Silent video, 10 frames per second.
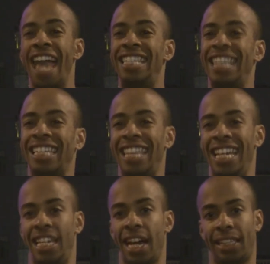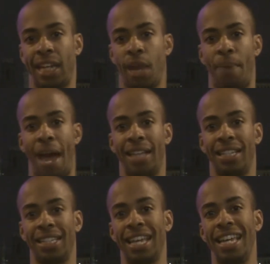16 touchdown
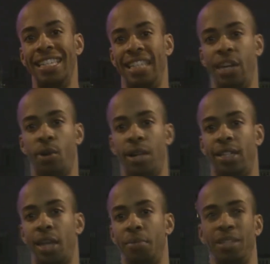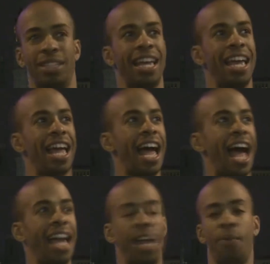passes, zero interceptions.
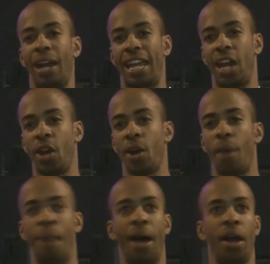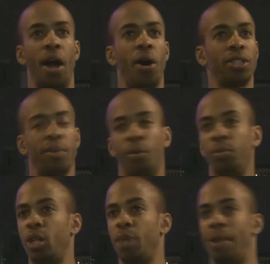I get what I hear about, oh, some of
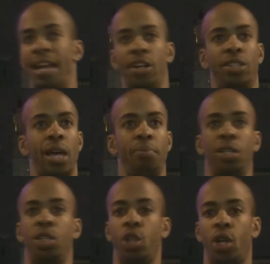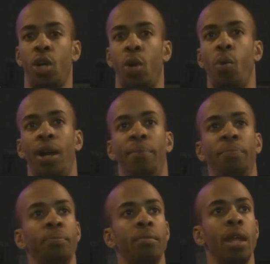them should have been intercepted, should, could have, would have.
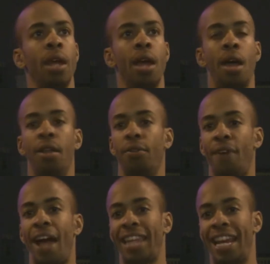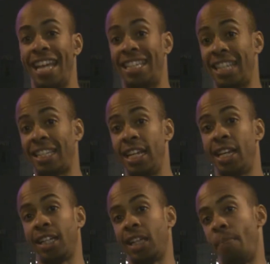The fact that he has 16
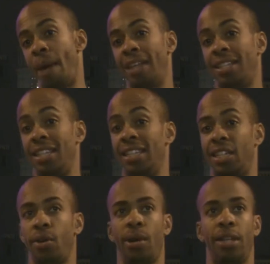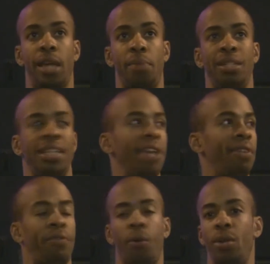touchdown passes and zero interceptions,
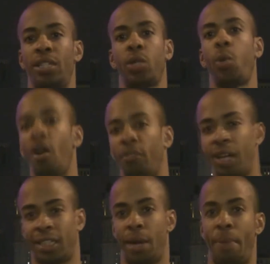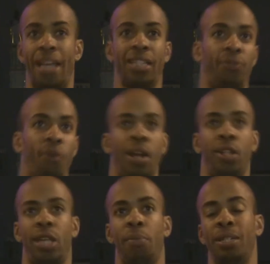even if it was 12 touchdown passes and four
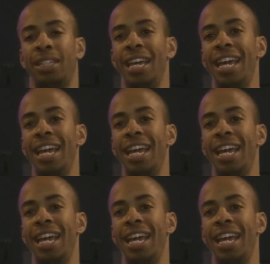interceptions,